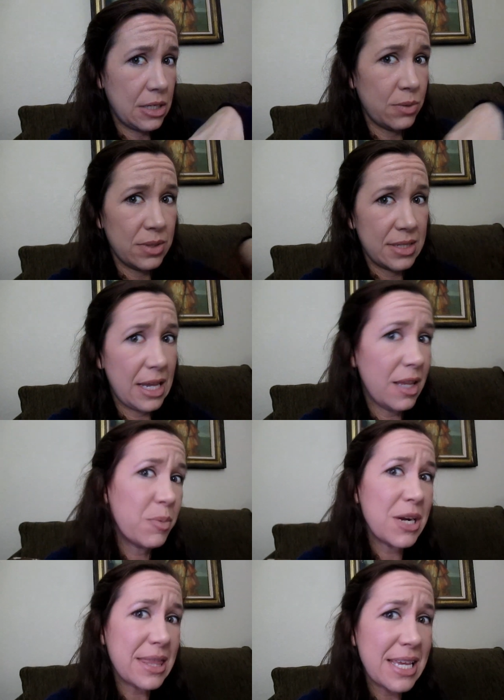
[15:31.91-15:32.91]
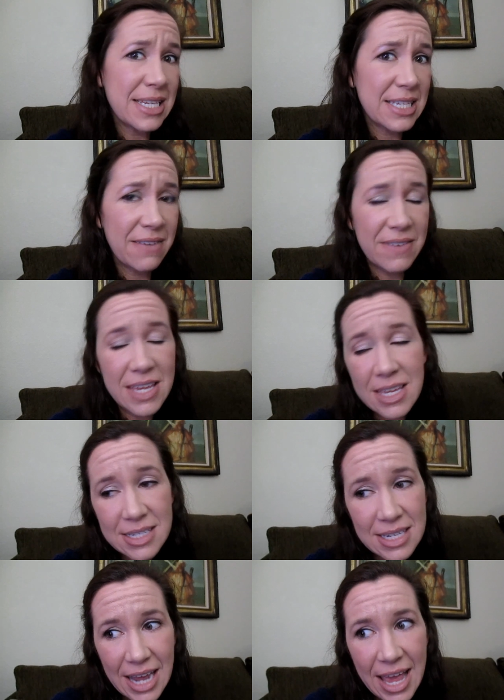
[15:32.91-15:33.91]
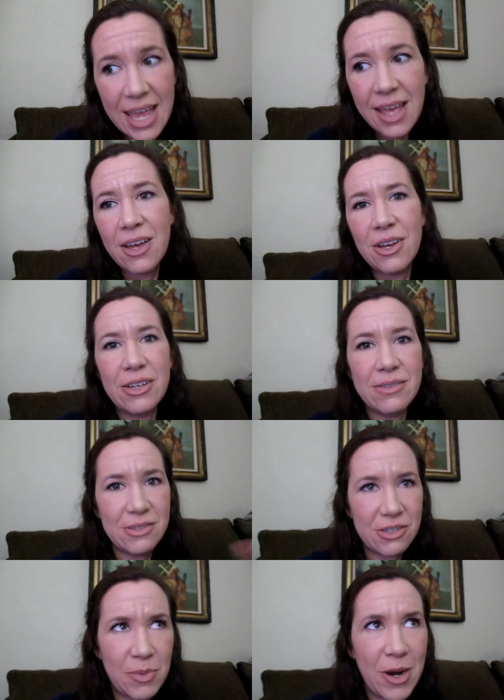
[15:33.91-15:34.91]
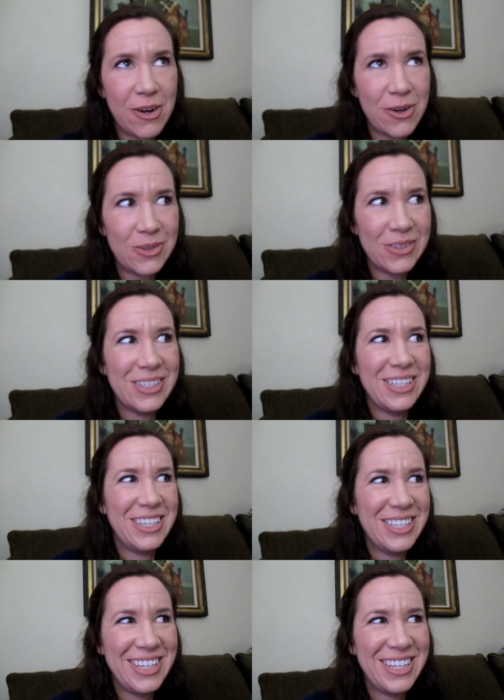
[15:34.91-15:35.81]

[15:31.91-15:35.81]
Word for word: don't celebrate Thanksgiving today, tomorrow.